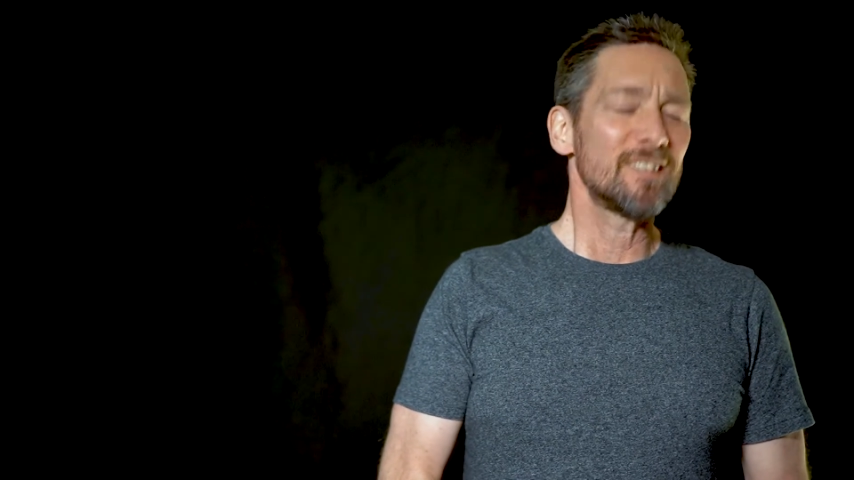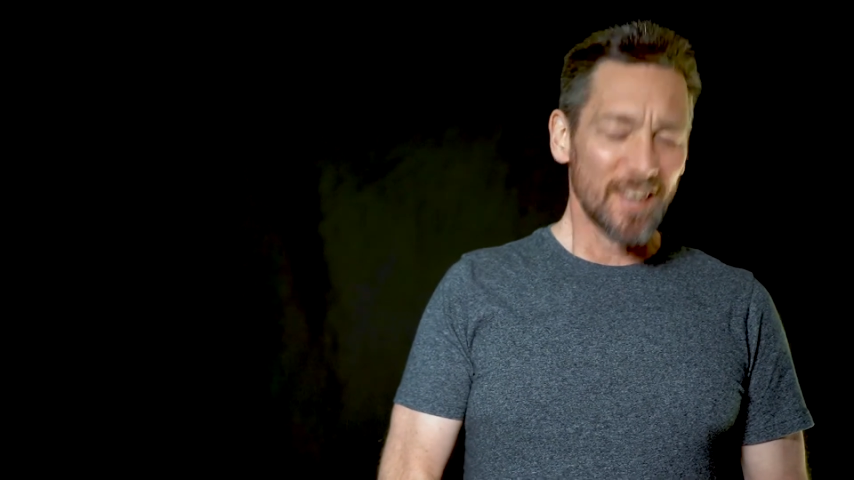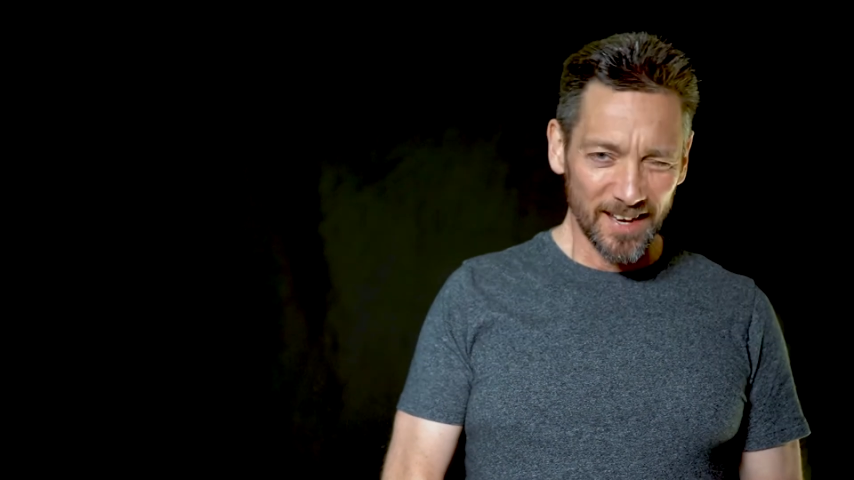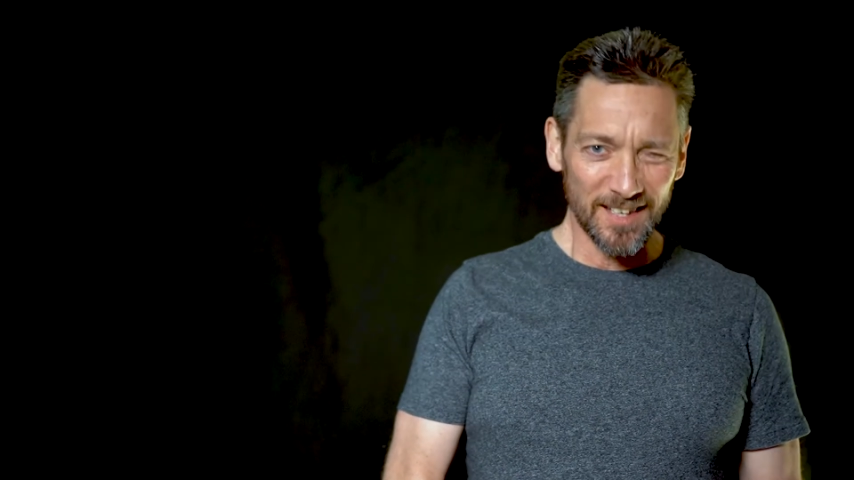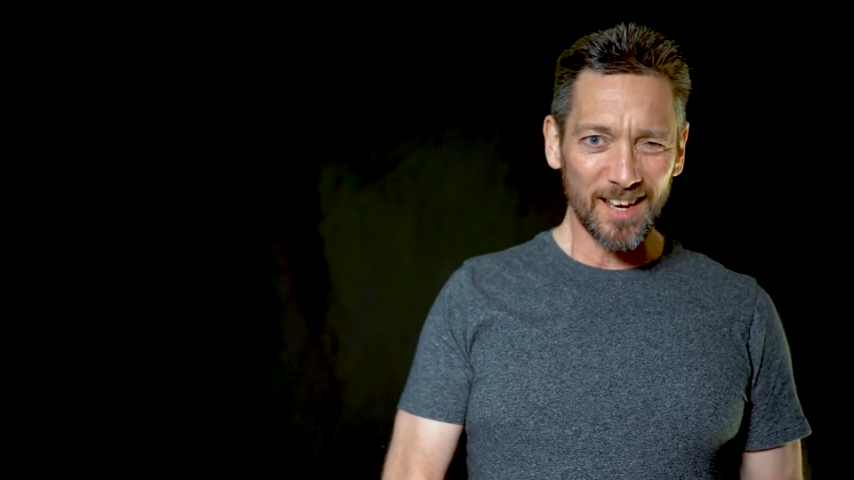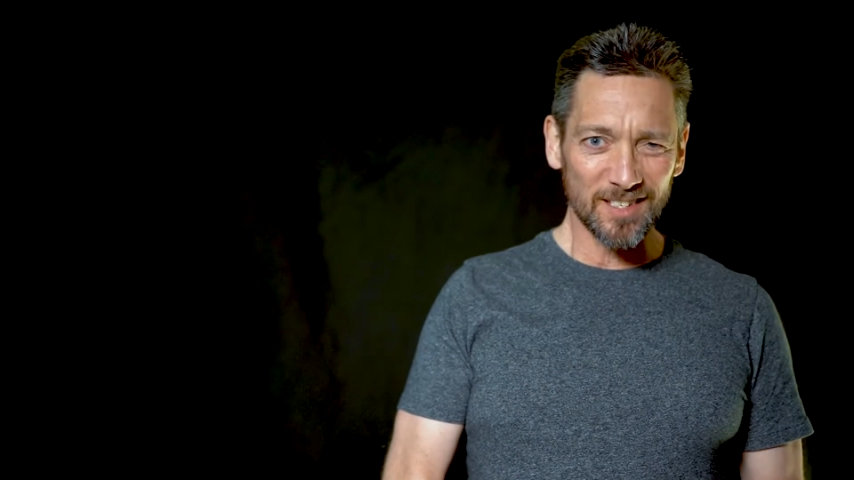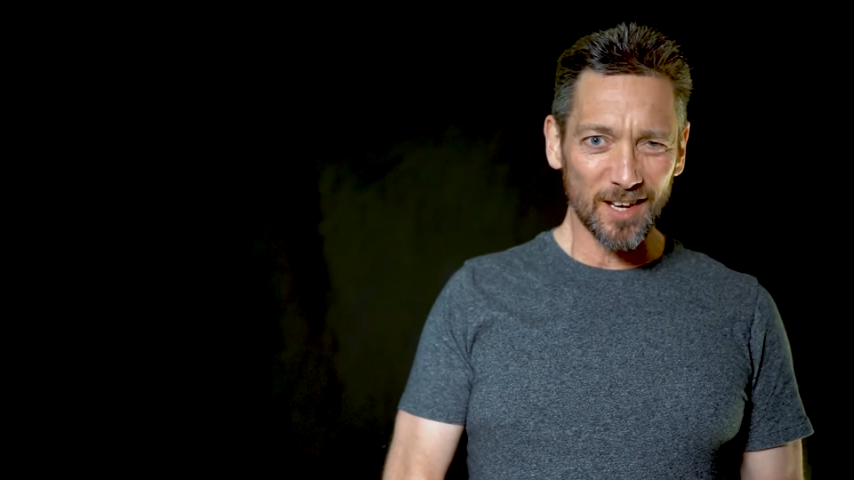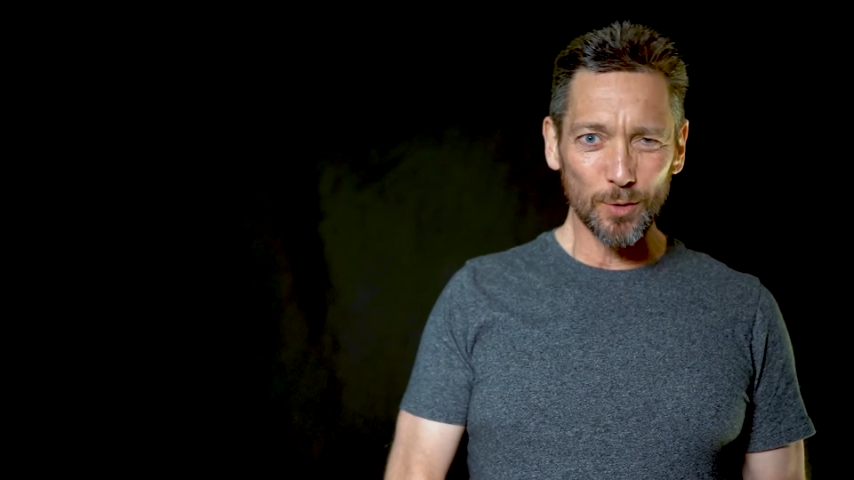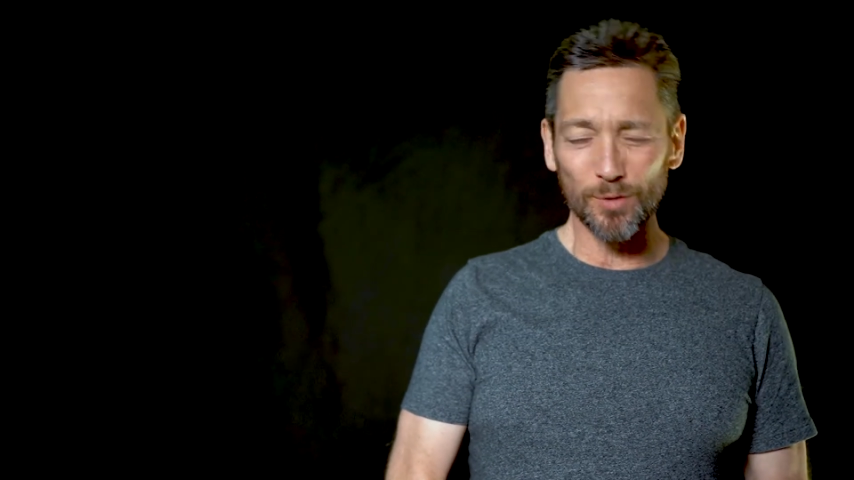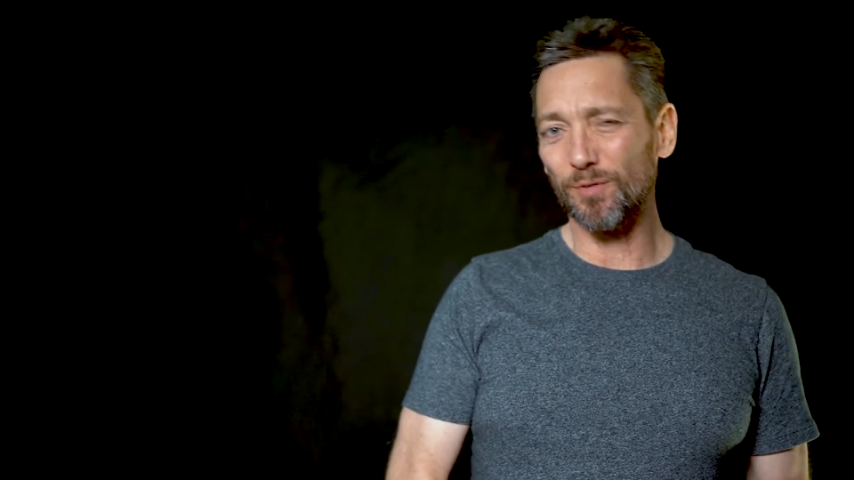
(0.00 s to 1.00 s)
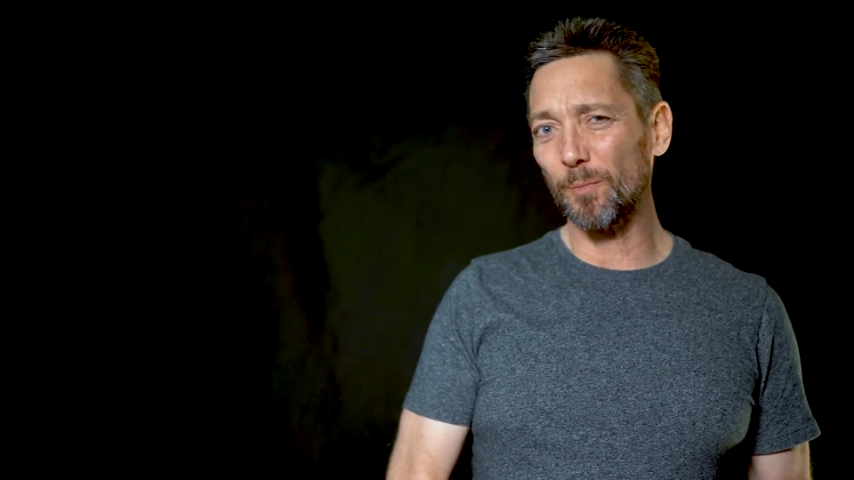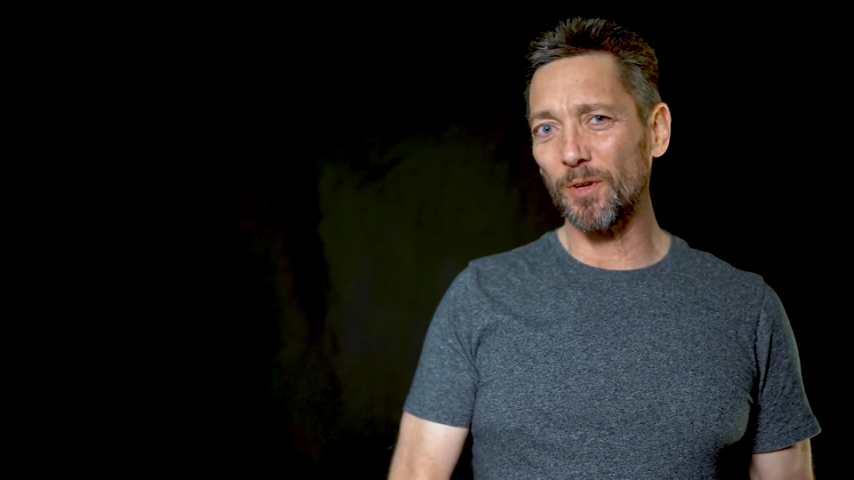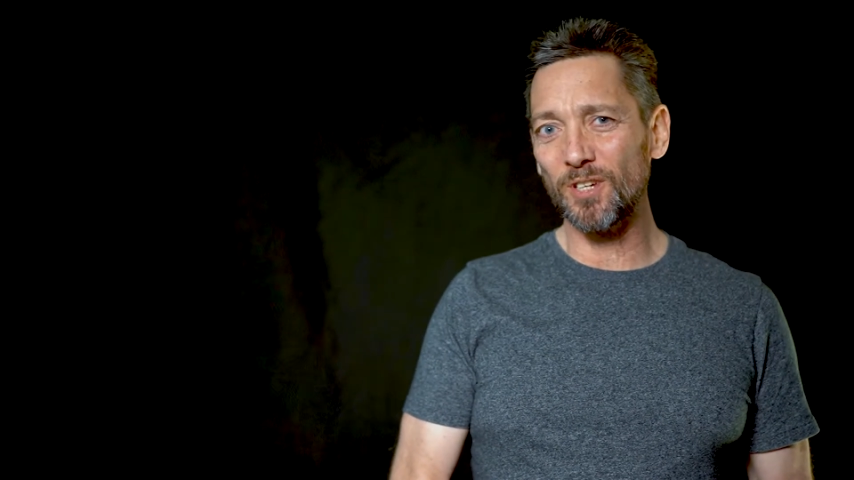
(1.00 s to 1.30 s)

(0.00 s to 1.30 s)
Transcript: 10 days out from the